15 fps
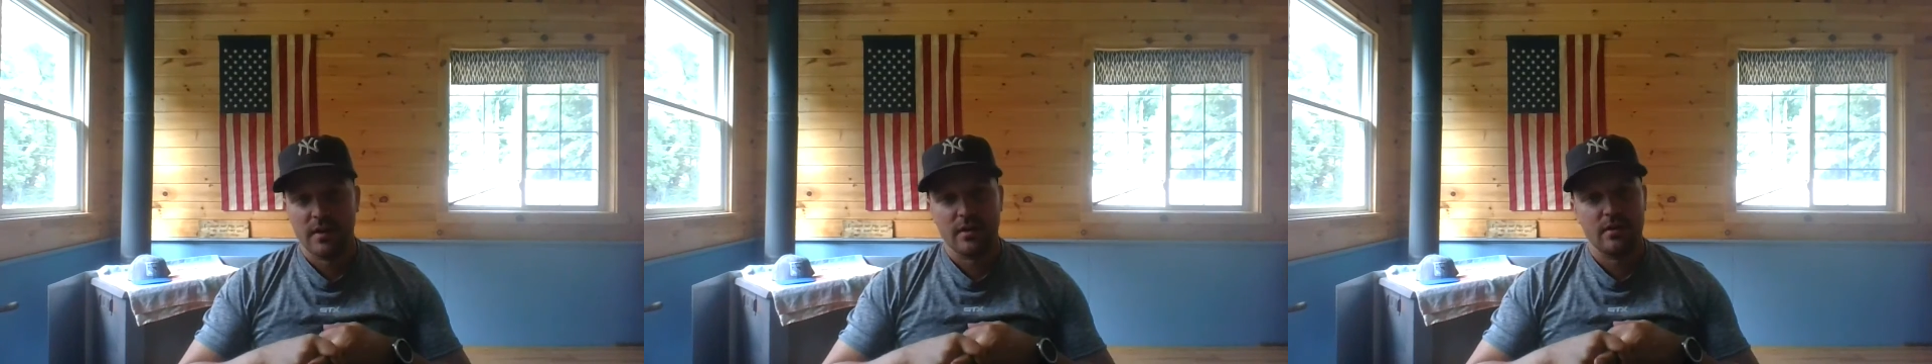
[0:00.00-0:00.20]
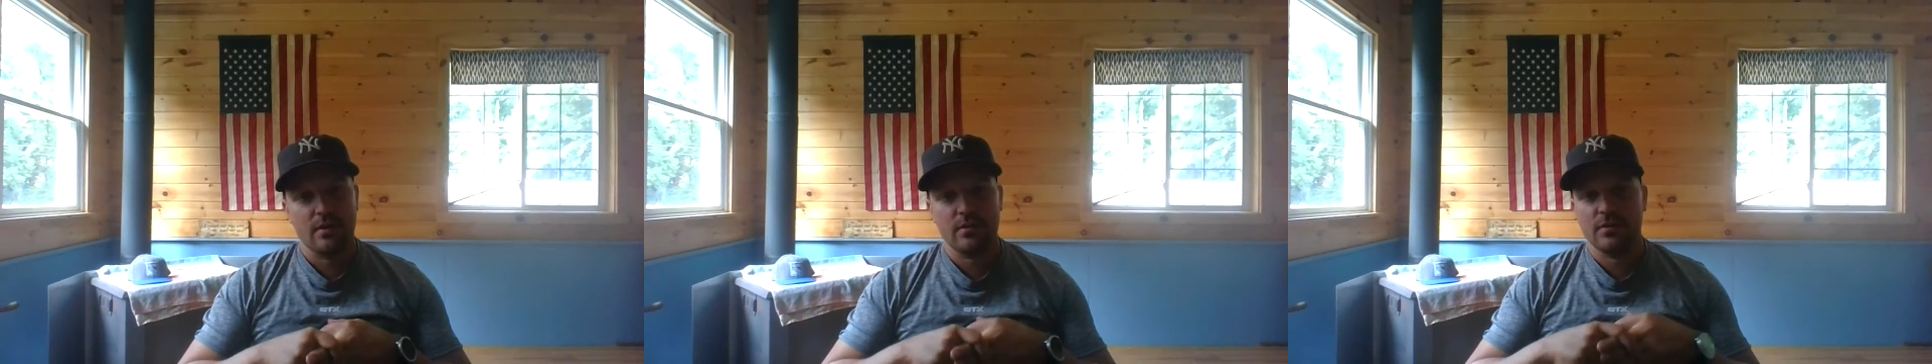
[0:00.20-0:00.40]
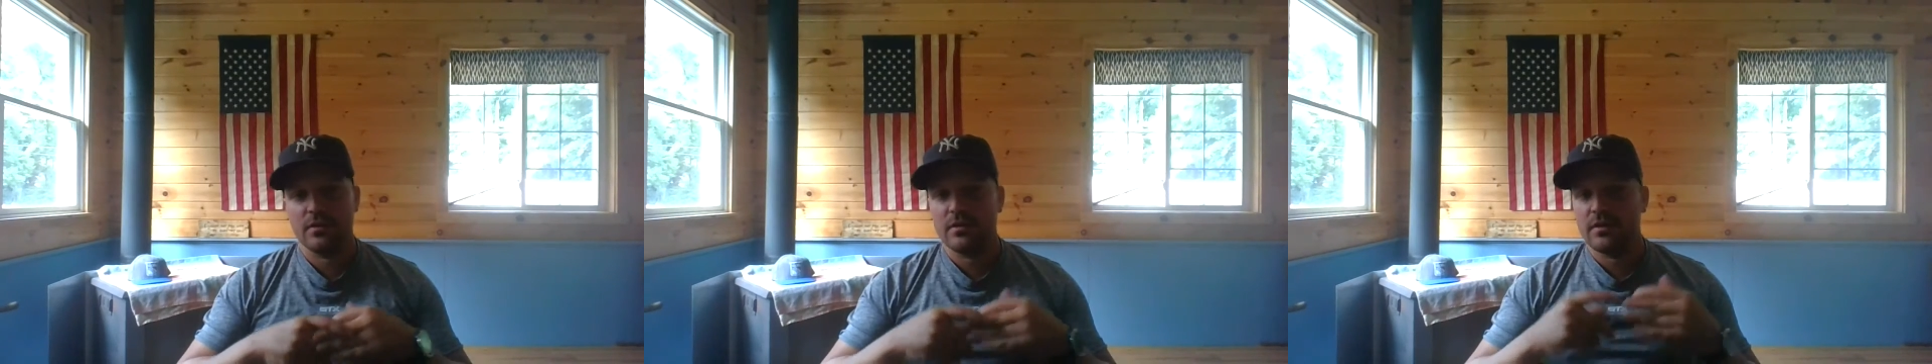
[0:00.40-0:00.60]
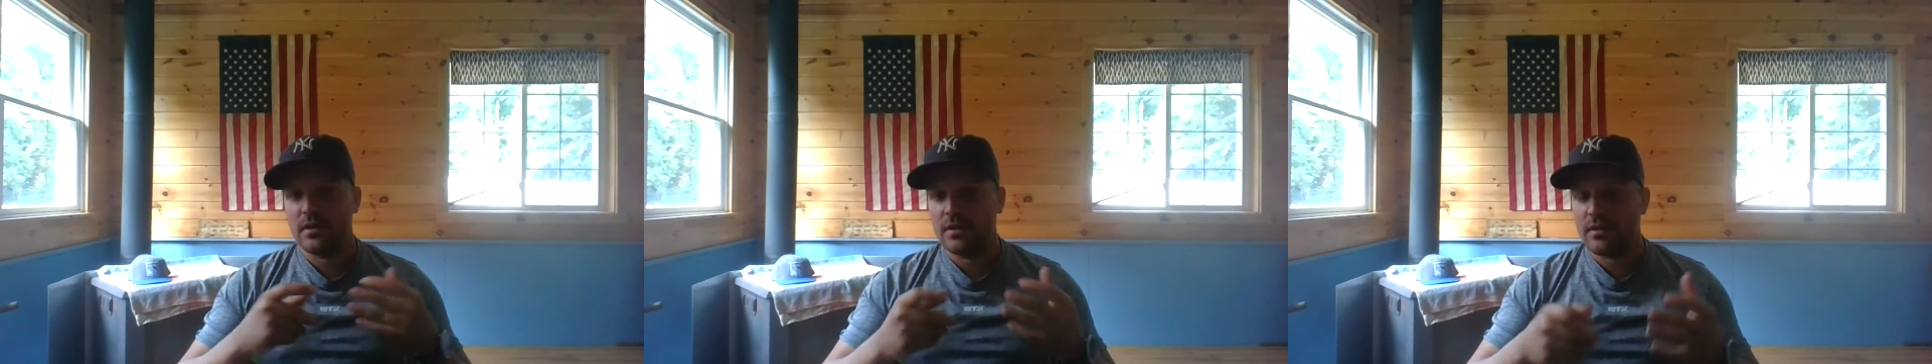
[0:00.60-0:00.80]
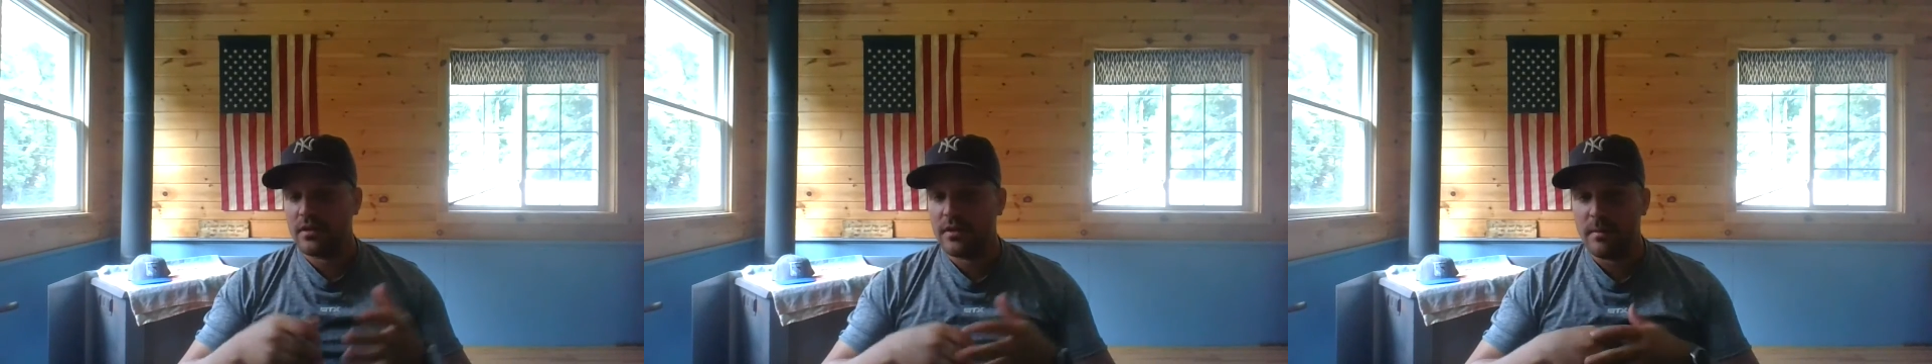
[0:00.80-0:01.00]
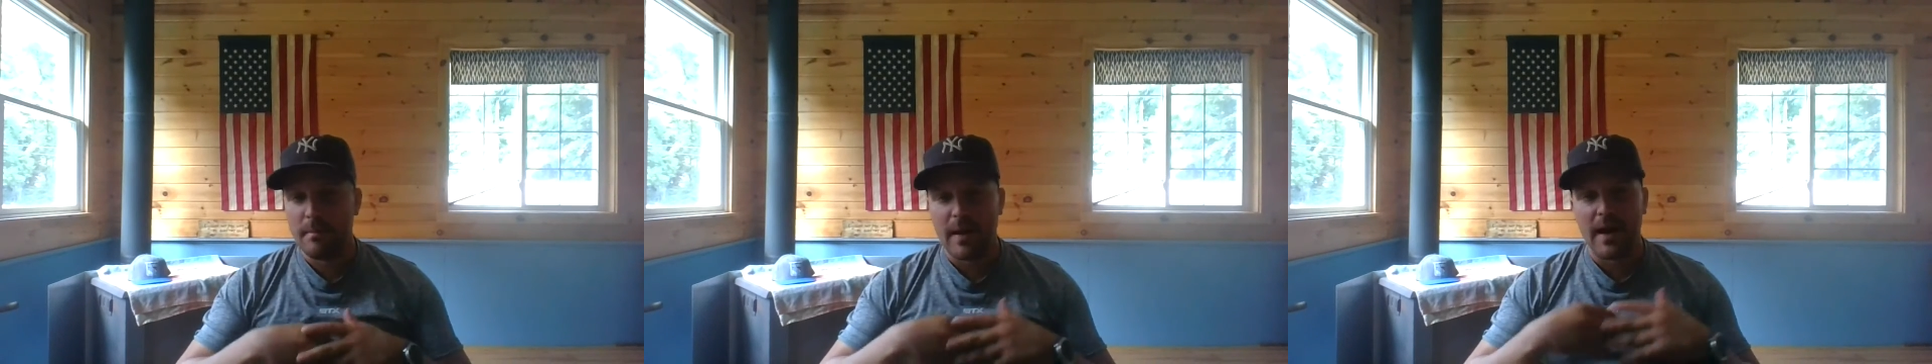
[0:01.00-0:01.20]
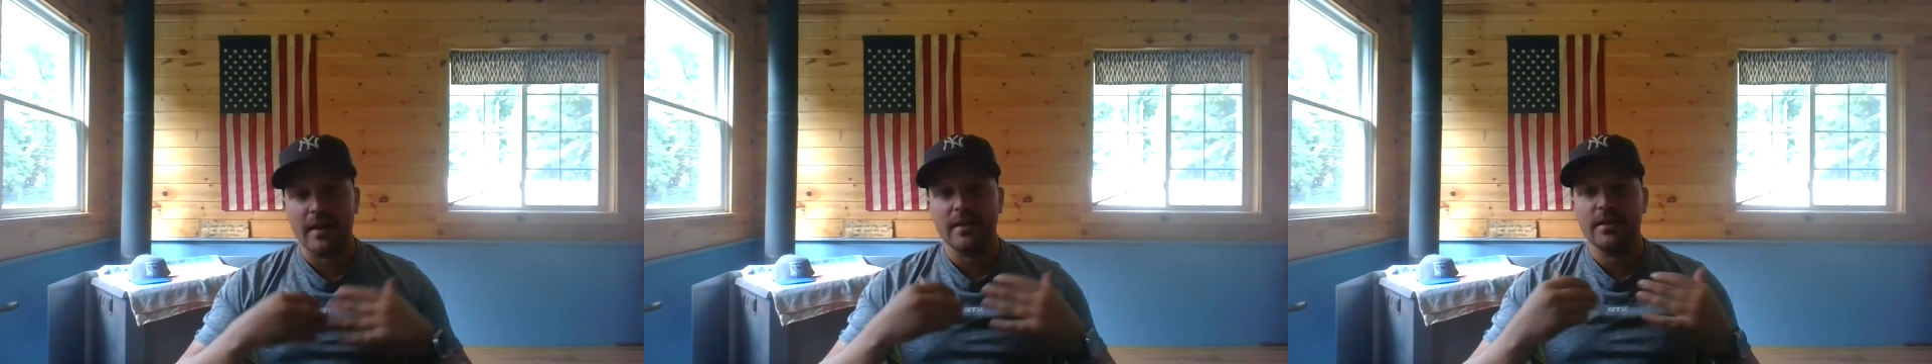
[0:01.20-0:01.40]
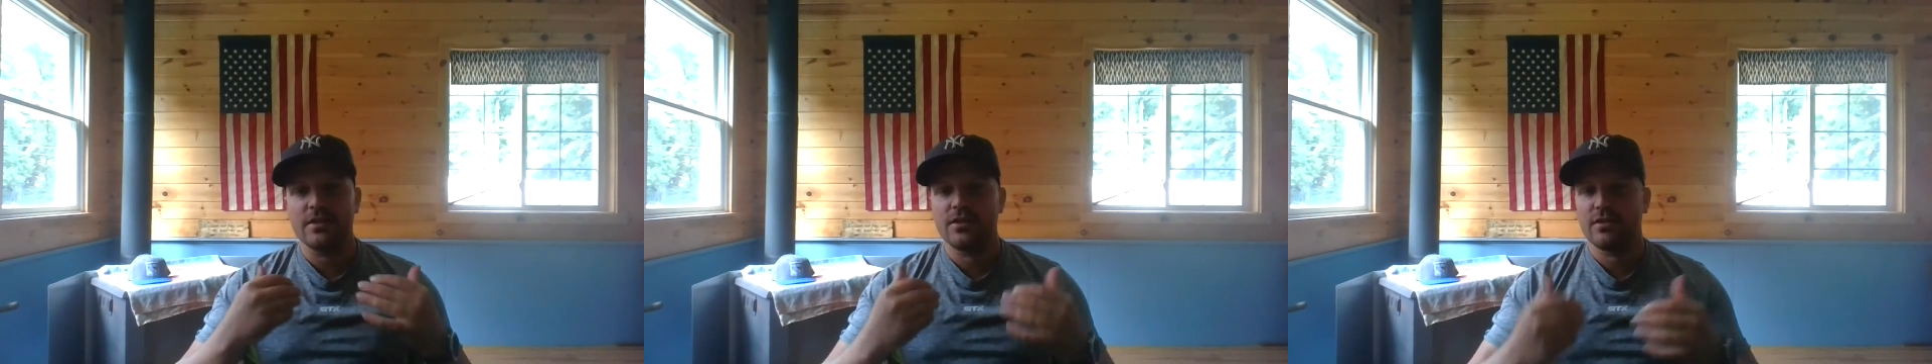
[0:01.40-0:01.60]
The
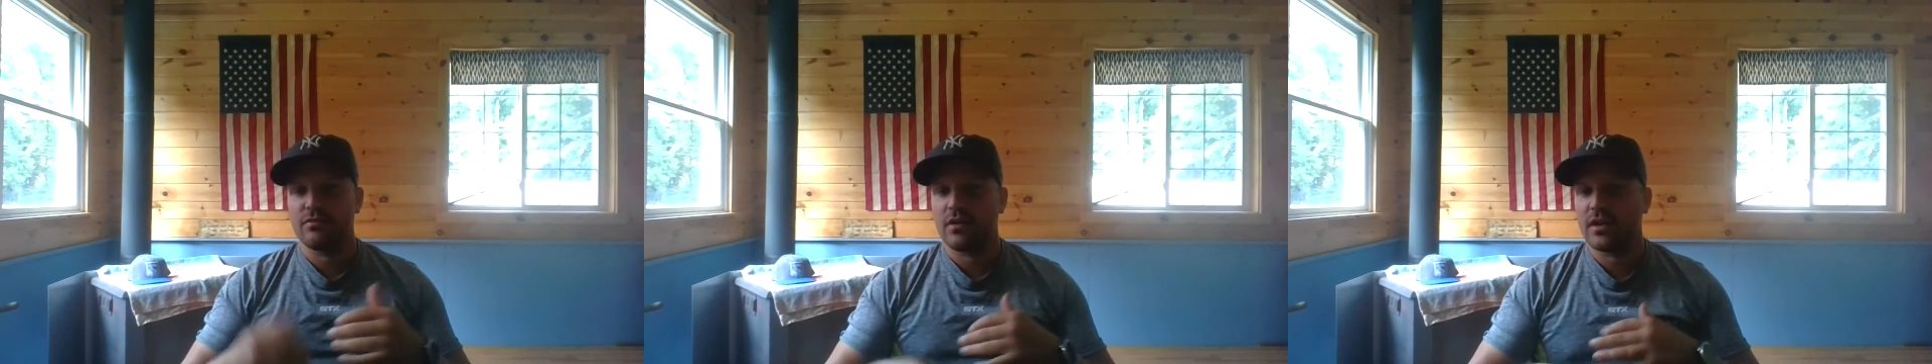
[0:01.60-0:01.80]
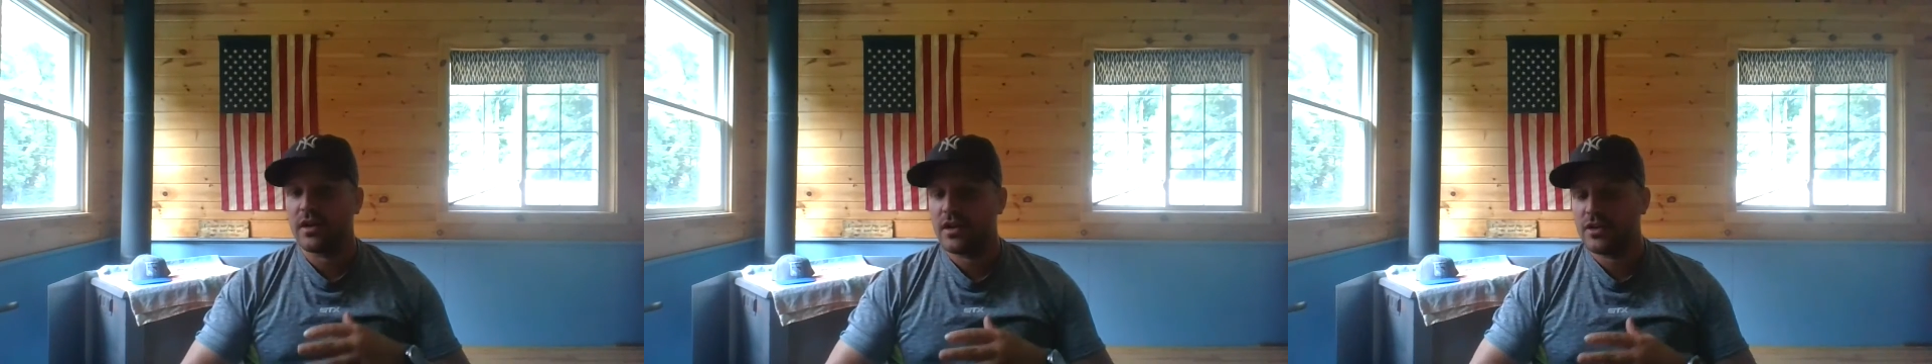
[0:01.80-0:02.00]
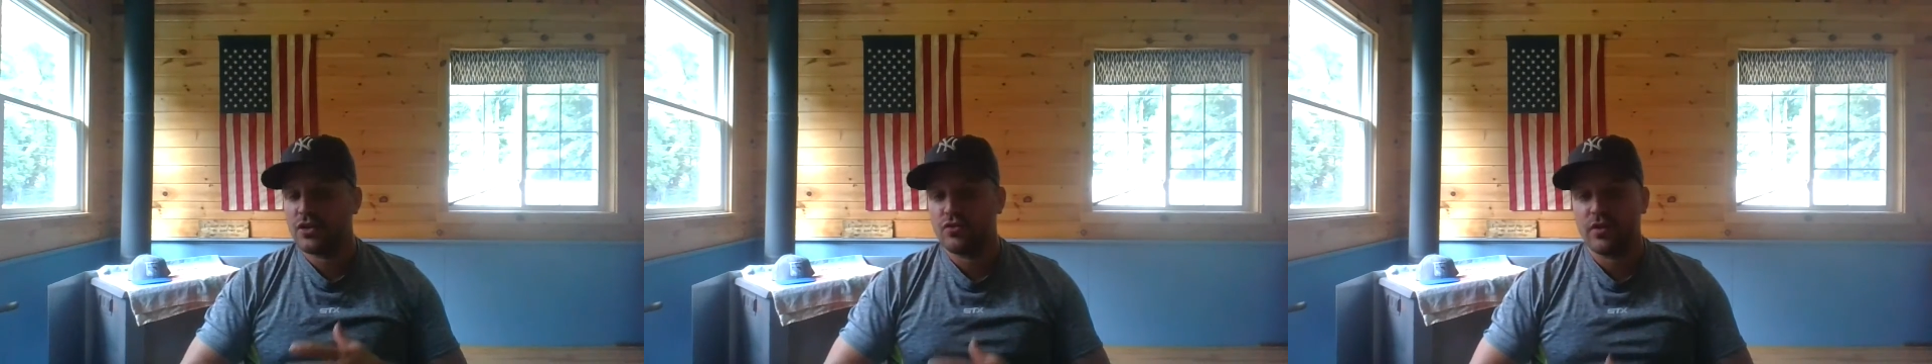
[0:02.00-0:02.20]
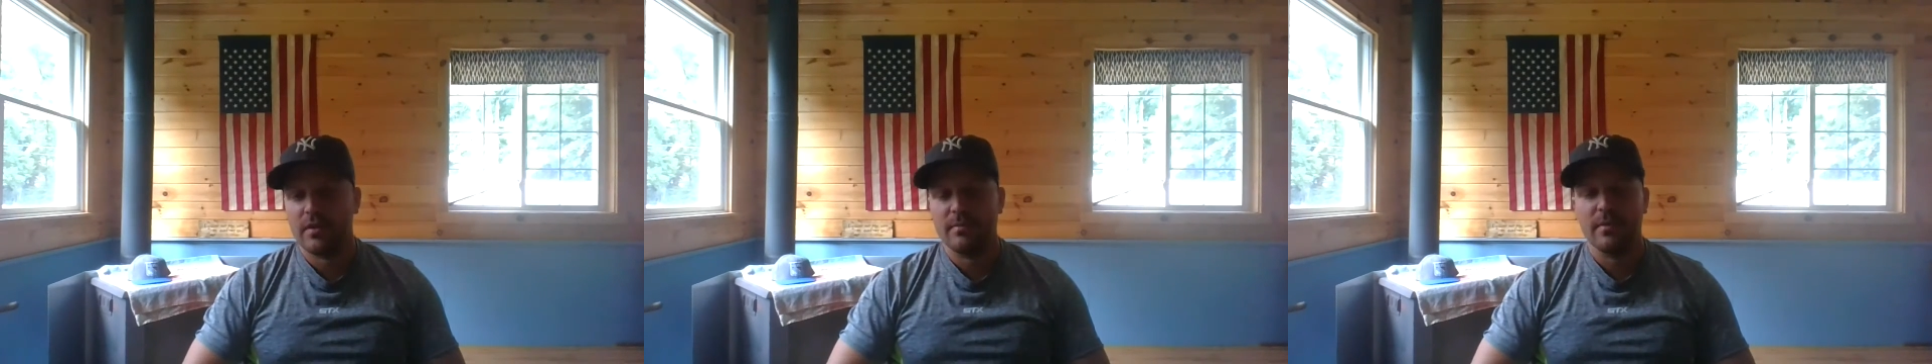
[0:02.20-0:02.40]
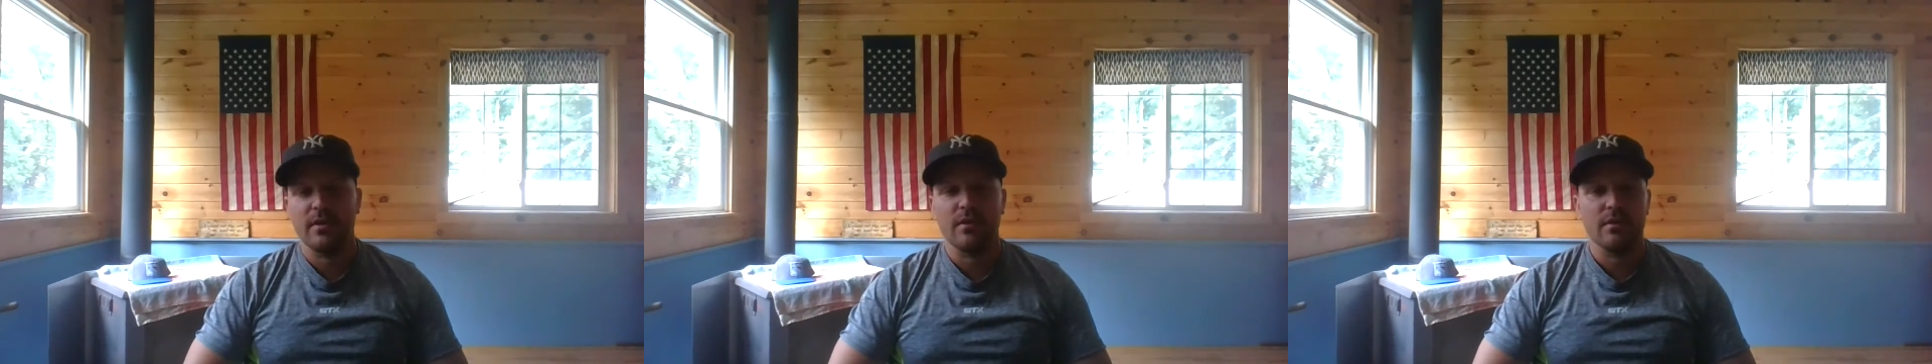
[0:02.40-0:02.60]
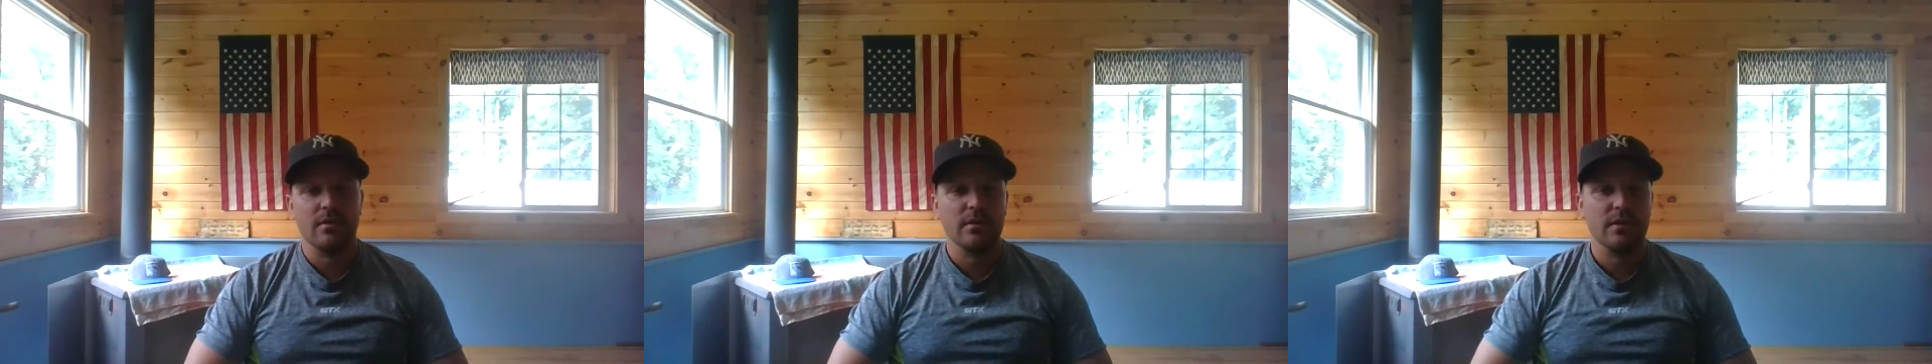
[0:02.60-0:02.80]
mileage, the running on a treadmill,